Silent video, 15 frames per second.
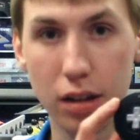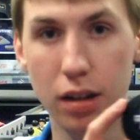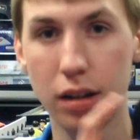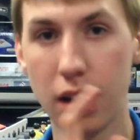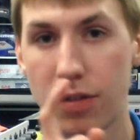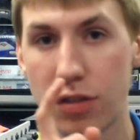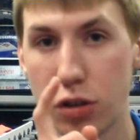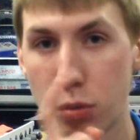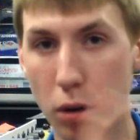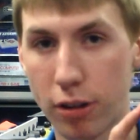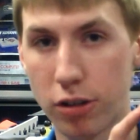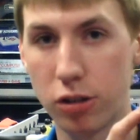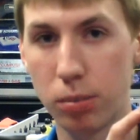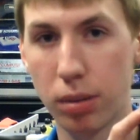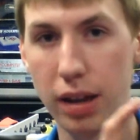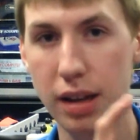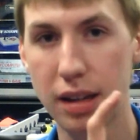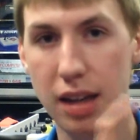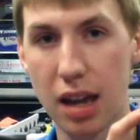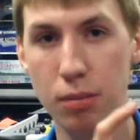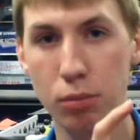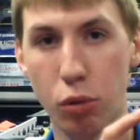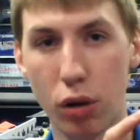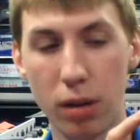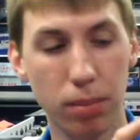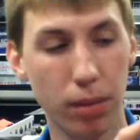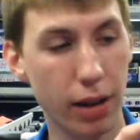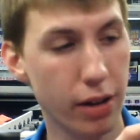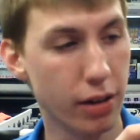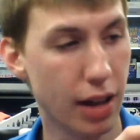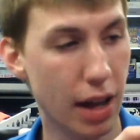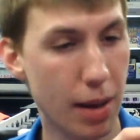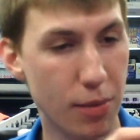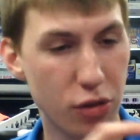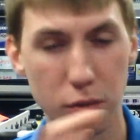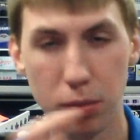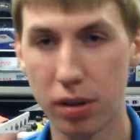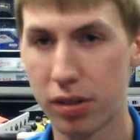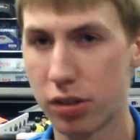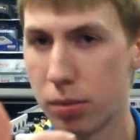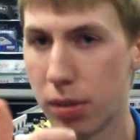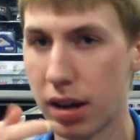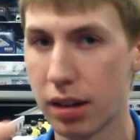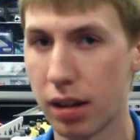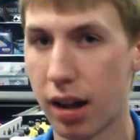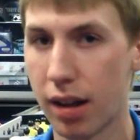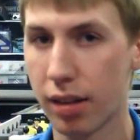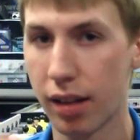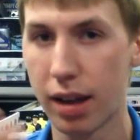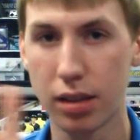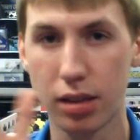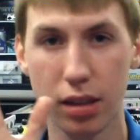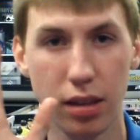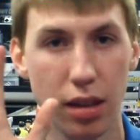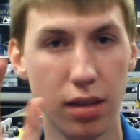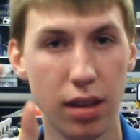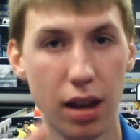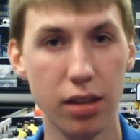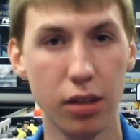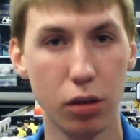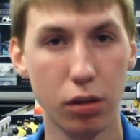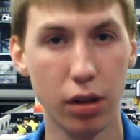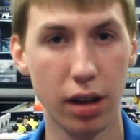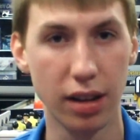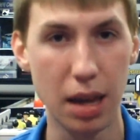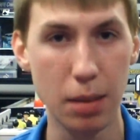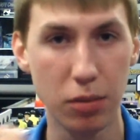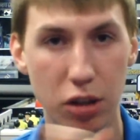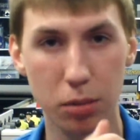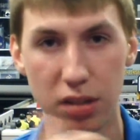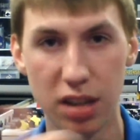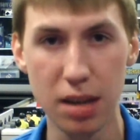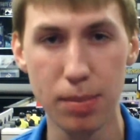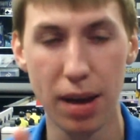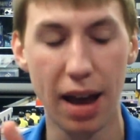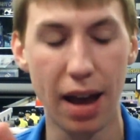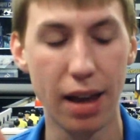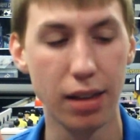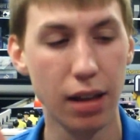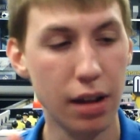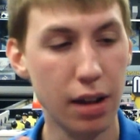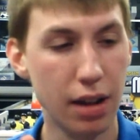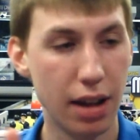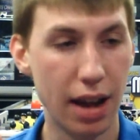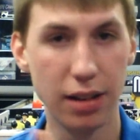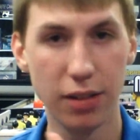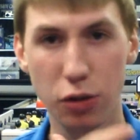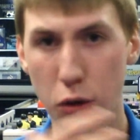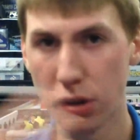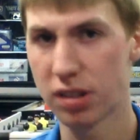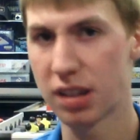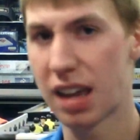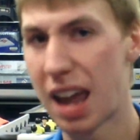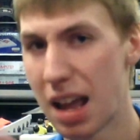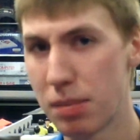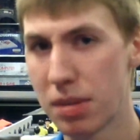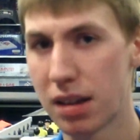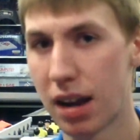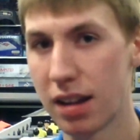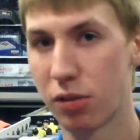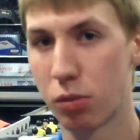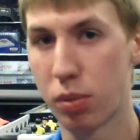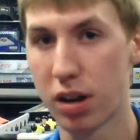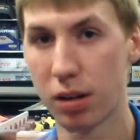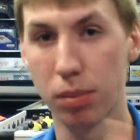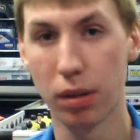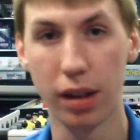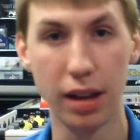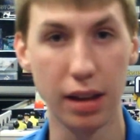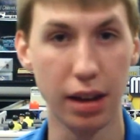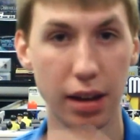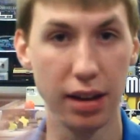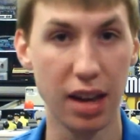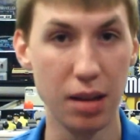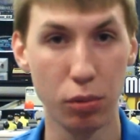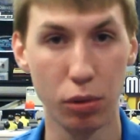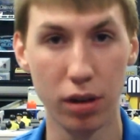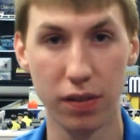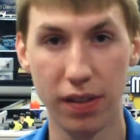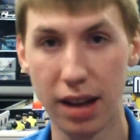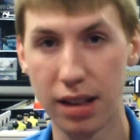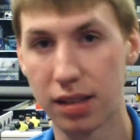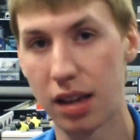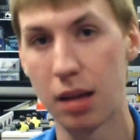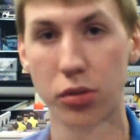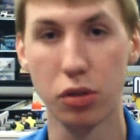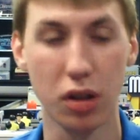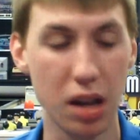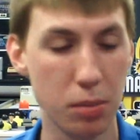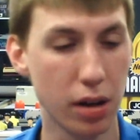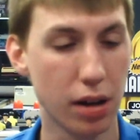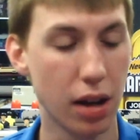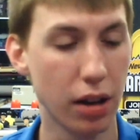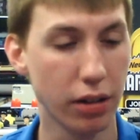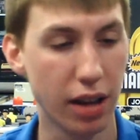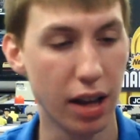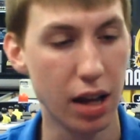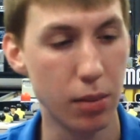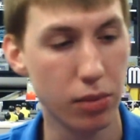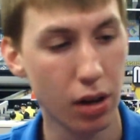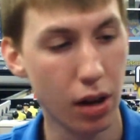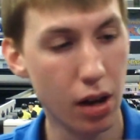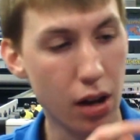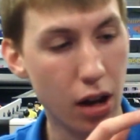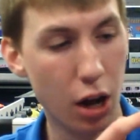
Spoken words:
good if you want to play Game Boy player games. You might not like the Nintendo GameCube D-pad, and of course it can be kind of weird playing Game Boy Advance games or Game Boy Color games